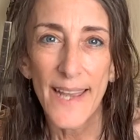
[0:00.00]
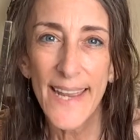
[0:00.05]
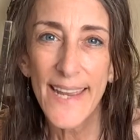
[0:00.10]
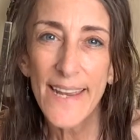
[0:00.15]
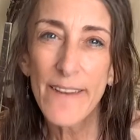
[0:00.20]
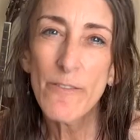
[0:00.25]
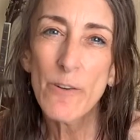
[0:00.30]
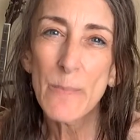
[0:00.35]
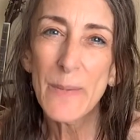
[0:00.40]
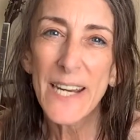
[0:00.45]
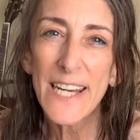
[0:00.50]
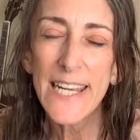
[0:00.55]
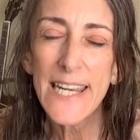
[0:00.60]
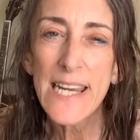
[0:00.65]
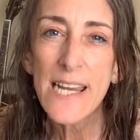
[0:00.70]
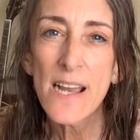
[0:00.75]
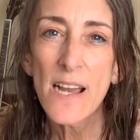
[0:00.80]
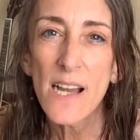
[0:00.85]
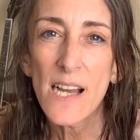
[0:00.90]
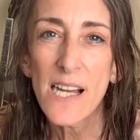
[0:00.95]
everybody.
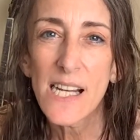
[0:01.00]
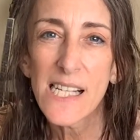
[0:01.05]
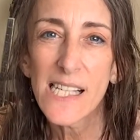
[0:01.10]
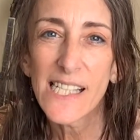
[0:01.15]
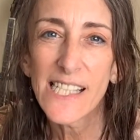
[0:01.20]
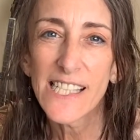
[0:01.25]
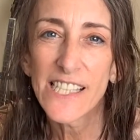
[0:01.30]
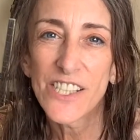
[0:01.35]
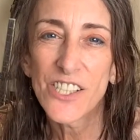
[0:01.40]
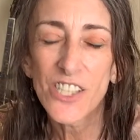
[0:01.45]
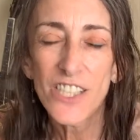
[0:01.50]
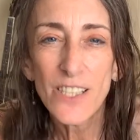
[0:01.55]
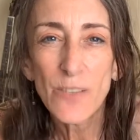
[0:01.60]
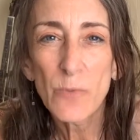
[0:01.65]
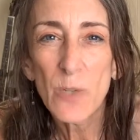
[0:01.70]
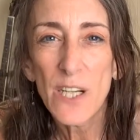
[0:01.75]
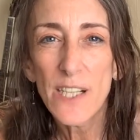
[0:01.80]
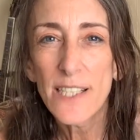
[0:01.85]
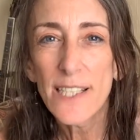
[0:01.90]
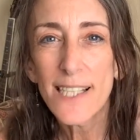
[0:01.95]
I just
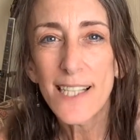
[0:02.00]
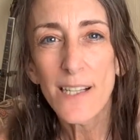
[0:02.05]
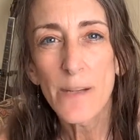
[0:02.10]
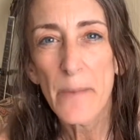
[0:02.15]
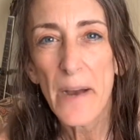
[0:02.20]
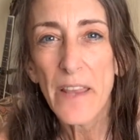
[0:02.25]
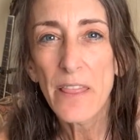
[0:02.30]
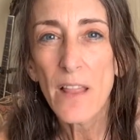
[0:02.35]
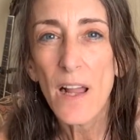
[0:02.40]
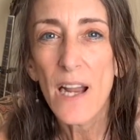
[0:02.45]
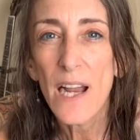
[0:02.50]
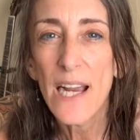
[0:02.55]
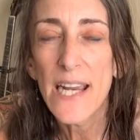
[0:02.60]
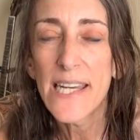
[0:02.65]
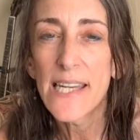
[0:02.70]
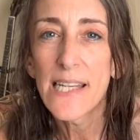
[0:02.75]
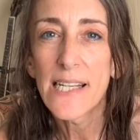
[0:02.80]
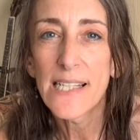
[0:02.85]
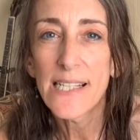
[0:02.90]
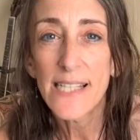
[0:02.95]
wanted to come online
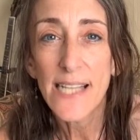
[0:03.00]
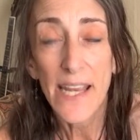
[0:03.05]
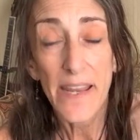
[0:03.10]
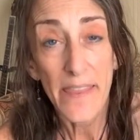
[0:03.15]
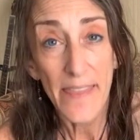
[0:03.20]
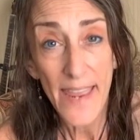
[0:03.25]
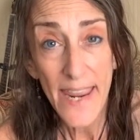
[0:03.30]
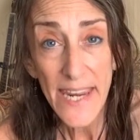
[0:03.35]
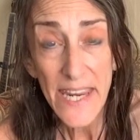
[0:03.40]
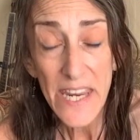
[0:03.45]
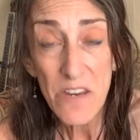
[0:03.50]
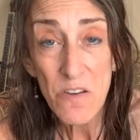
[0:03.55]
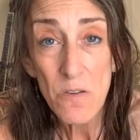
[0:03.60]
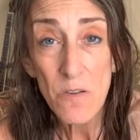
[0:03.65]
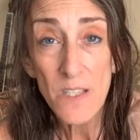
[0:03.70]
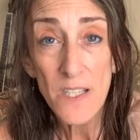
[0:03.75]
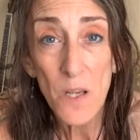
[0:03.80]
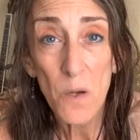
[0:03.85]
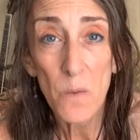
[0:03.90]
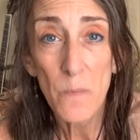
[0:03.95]
and say thank you
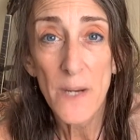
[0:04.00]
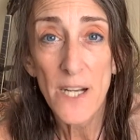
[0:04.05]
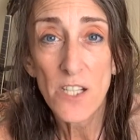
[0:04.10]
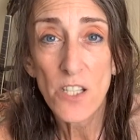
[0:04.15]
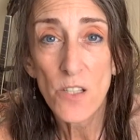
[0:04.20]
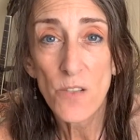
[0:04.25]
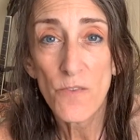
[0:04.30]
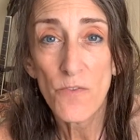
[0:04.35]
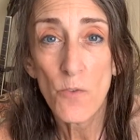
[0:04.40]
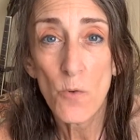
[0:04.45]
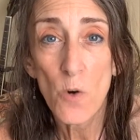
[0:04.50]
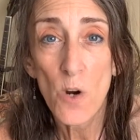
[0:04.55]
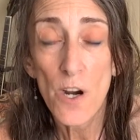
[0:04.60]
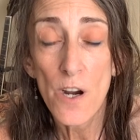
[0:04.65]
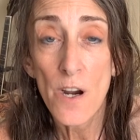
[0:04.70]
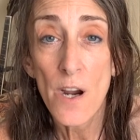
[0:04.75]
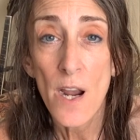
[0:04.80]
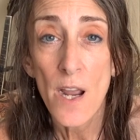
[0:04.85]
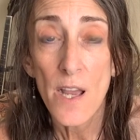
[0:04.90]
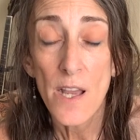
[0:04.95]
so much for
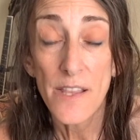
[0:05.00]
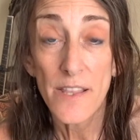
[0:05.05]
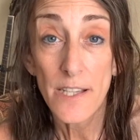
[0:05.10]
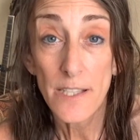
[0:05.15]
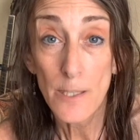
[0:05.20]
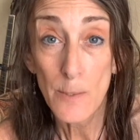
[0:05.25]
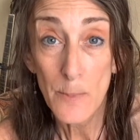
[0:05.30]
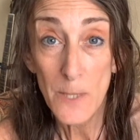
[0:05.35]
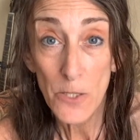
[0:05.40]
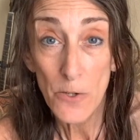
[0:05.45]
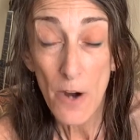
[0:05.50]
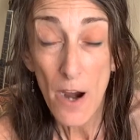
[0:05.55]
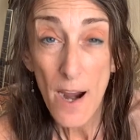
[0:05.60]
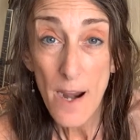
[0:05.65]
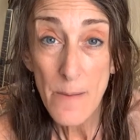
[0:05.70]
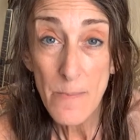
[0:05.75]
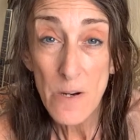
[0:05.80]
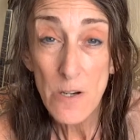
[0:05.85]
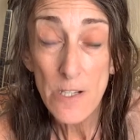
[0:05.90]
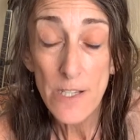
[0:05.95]
the
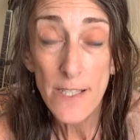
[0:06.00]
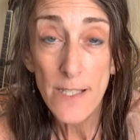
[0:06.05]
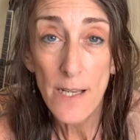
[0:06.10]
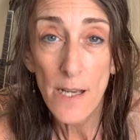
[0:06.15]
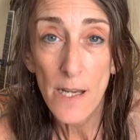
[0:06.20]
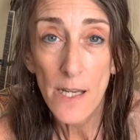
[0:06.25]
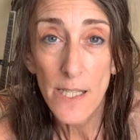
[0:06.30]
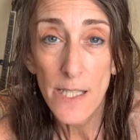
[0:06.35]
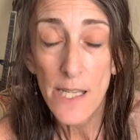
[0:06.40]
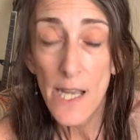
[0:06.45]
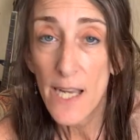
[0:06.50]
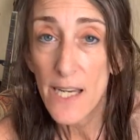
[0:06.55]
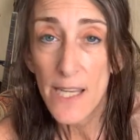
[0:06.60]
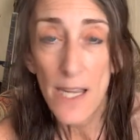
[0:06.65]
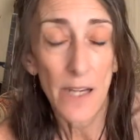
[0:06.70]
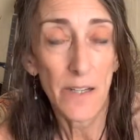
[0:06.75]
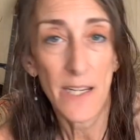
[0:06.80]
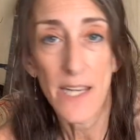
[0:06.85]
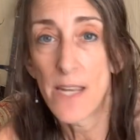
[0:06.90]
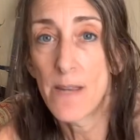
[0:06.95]
subscribers. I
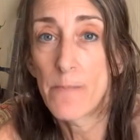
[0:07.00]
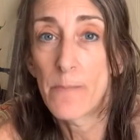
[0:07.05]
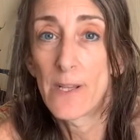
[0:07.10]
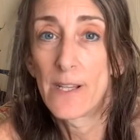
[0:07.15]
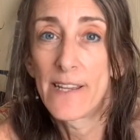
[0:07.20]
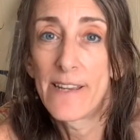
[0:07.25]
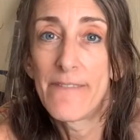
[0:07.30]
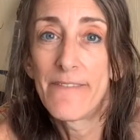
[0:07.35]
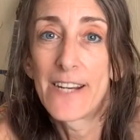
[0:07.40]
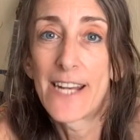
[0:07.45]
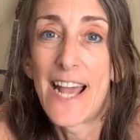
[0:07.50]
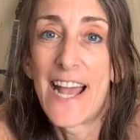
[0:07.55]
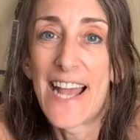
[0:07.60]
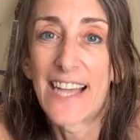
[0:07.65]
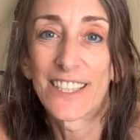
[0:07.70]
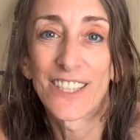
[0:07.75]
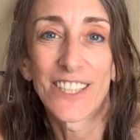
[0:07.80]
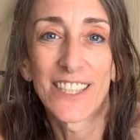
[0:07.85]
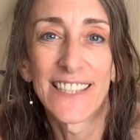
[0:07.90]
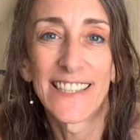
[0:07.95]
can't believe it,
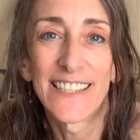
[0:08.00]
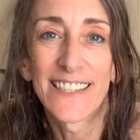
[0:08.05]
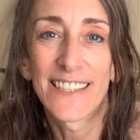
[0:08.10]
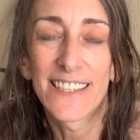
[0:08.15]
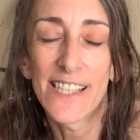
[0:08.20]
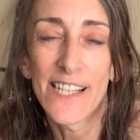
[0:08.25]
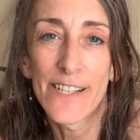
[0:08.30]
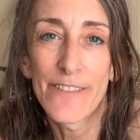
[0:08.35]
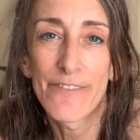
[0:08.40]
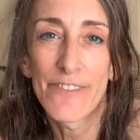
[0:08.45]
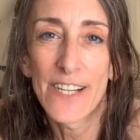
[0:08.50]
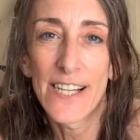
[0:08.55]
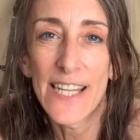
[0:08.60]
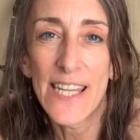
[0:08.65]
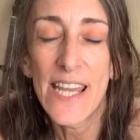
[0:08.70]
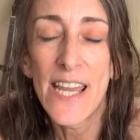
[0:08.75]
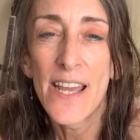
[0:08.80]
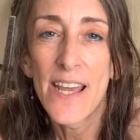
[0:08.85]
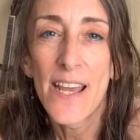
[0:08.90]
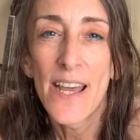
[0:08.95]
actually. It's kind of funny.
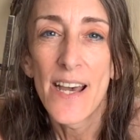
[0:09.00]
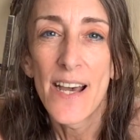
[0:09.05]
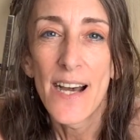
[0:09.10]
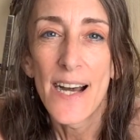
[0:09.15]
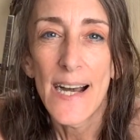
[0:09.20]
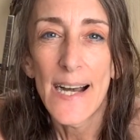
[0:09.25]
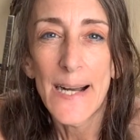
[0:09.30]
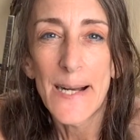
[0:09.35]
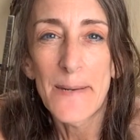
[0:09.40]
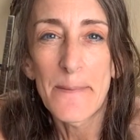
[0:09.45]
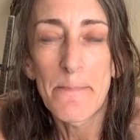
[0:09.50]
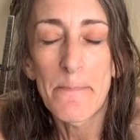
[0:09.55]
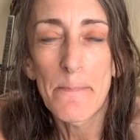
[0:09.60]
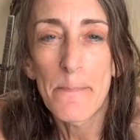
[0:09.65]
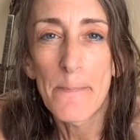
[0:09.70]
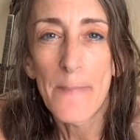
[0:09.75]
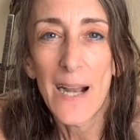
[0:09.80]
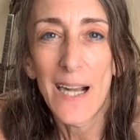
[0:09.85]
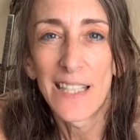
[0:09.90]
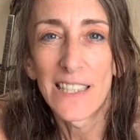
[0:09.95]

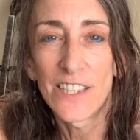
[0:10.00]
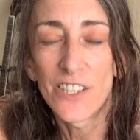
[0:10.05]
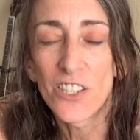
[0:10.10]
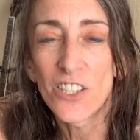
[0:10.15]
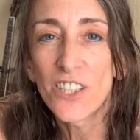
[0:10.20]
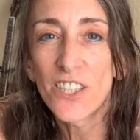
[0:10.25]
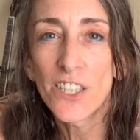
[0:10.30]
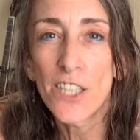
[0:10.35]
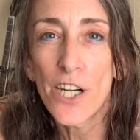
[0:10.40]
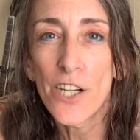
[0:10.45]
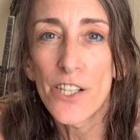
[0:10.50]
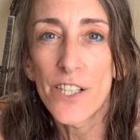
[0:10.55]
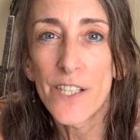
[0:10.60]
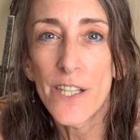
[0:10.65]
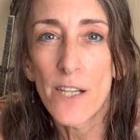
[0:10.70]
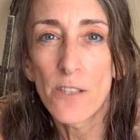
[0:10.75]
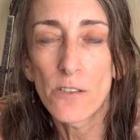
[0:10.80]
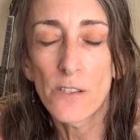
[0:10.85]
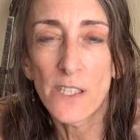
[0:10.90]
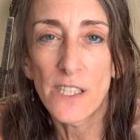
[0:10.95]
I just started
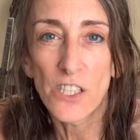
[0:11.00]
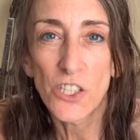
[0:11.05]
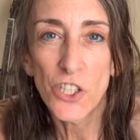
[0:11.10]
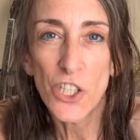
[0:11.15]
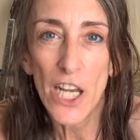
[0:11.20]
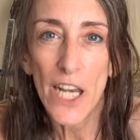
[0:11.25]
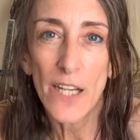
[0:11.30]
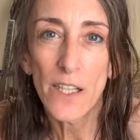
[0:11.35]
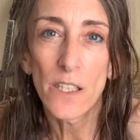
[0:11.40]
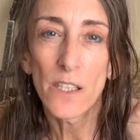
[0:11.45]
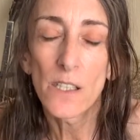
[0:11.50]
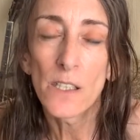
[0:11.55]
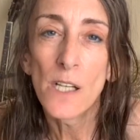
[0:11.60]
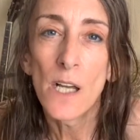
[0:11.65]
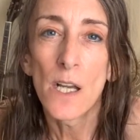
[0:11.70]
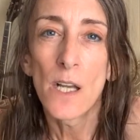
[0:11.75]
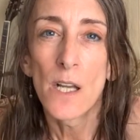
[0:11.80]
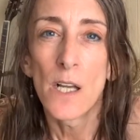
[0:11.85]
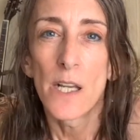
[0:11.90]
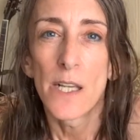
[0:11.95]
out this channel
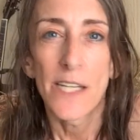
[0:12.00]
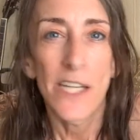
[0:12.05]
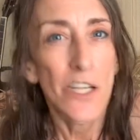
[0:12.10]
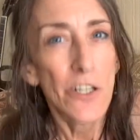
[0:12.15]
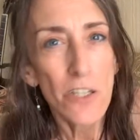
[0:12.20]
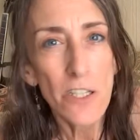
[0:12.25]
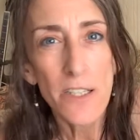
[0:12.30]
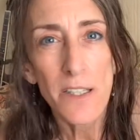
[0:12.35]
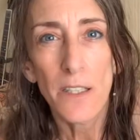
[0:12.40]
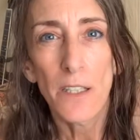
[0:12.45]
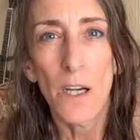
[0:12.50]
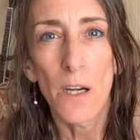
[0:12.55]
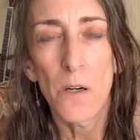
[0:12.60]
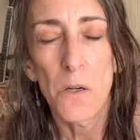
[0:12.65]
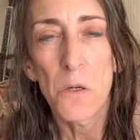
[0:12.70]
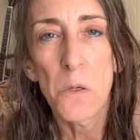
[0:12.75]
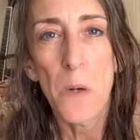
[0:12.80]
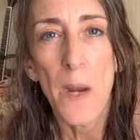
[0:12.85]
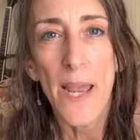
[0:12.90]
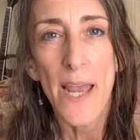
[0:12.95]
years
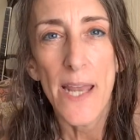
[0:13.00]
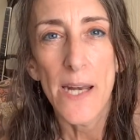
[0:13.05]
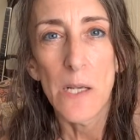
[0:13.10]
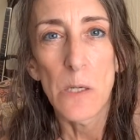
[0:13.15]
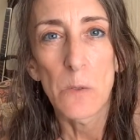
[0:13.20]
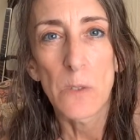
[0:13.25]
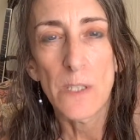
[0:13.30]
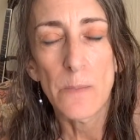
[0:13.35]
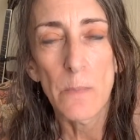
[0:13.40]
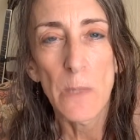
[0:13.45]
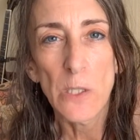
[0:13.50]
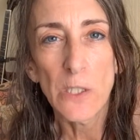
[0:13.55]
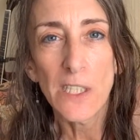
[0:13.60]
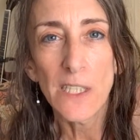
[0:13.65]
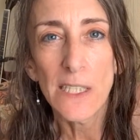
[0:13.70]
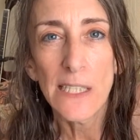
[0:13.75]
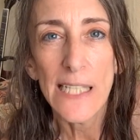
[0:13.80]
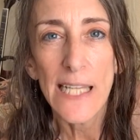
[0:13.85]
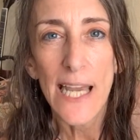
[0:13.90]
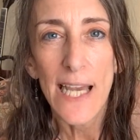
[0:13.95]
ago, and it was
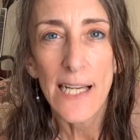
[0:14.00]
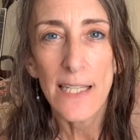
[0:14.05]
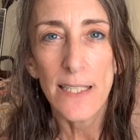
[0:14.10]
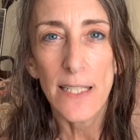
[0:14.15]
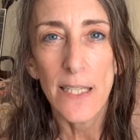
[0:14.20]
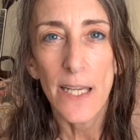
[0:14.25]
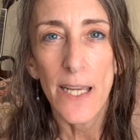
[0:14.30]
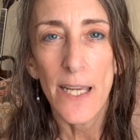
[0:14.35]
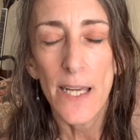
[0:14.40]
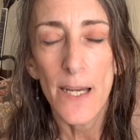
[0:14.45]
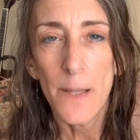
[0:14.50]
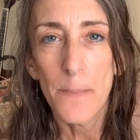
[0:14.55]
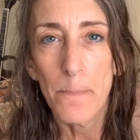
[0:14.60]
mostly as a